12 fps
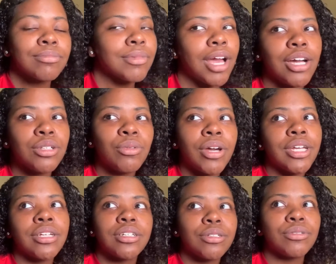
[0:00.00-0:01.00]
Either way,
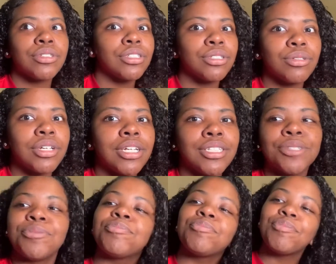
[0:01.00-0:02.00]
you can just do your edges.
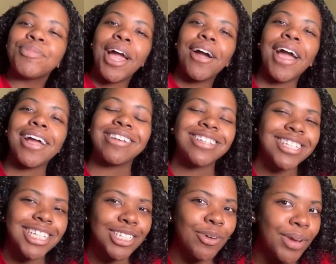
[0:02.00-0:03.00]
Okay, so
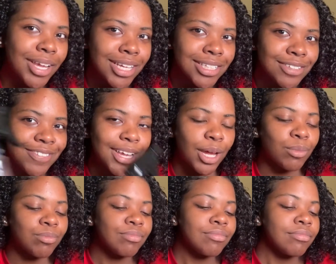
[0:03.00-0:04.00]
let's go ahead and get this video.
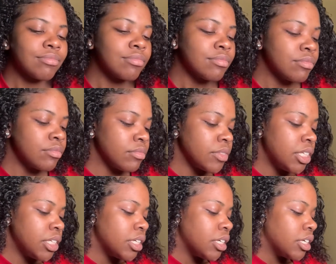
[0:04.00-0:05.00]

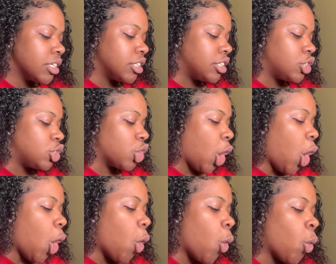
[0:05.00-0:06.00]

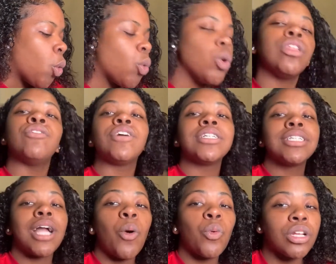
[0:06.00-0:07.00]
So the first thing
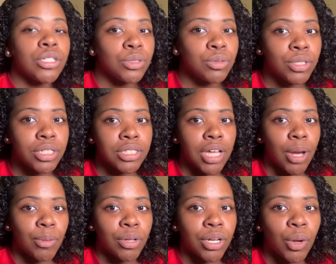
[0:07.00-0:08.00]
I want to do is I
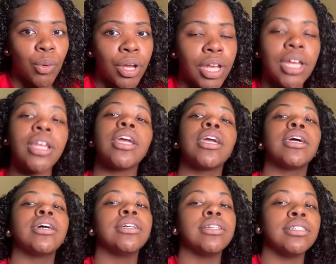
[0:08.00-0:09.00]
want to go ahead
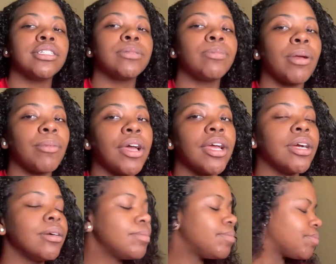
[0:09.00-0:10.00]
and spray my hair.